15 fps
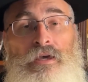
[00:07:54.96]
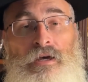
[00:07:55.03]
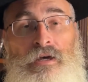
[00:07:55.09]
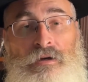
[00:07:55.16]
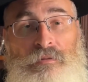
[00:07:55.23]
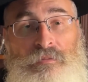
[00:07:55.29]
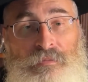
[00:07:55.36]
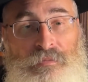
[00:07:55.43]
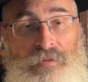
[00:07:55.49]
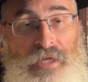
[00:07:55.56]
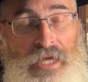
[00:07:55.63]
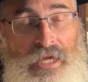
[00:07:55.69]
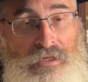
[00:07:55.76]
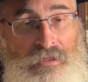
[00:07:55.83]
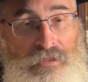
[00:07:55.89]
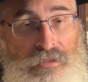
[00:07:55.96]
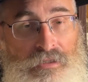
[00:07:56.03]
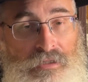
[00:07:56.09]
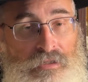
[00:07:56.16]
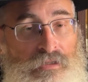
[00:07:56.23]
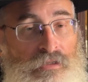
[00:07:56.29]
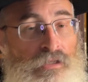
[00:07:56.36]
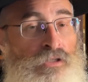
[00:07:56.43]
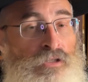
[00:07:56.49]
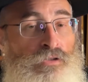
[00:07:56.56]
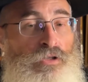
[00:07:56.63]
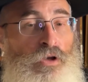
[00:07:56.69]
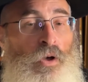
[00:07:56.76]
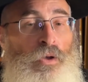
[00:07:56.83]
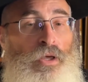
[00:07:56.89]
and
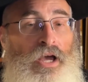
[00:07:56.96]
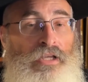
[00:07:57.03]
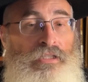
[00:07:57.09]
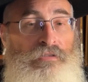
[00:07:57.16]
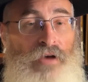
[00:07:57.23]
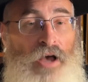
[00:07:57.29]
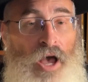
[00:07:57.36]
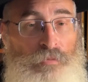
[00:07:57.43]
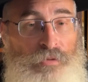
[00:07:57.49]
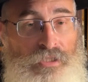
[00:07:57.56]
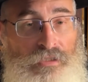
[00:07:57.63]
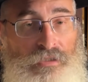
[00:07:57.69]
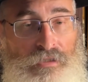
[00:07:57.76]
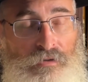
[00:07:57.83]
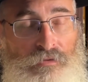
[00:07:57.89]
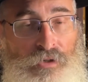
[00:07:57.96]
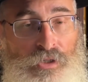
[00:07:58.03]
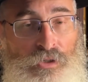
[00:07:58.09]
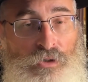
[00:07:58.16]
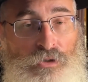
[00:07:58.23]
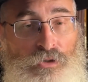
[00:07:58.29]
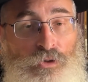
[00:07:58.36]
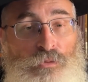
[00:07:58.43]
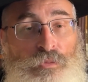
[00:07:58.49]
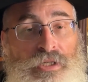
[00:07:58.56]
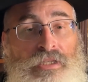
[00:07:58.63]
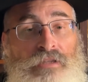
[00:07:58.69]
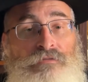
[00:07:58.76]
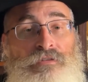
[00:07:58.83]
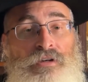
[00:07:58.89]
use all kinds of options of what you could do. But
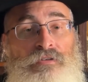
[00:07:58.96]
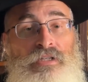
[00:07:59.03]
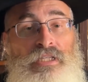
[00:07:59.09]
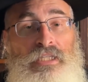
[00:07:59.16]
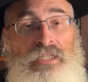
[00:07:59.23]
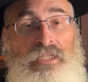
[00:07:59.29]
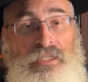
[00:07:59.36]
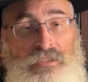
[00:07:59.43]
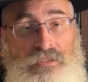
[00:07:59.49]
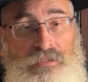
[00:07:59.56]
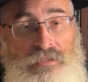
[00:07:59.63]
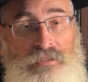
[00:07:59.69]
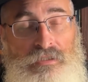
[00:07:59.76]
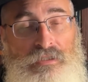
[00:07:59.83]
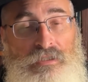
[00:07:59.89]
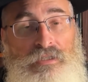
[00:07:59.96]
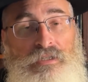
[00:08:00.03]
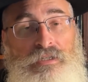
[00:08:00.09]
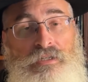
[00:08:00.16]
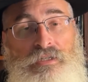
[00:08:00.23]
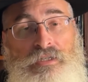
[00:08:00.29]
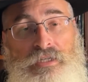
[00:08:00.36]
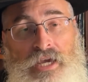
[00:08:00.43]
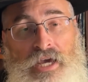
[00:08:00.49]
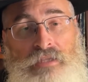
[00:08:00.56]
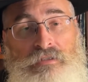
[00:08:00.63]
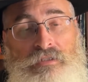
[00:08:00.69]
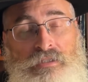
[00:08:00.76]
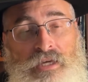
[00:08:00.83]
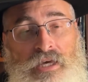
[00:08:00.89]
at the very least,
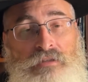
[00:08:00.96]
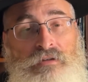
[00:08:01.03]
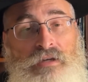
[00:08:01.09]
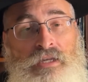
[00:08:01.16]
gather together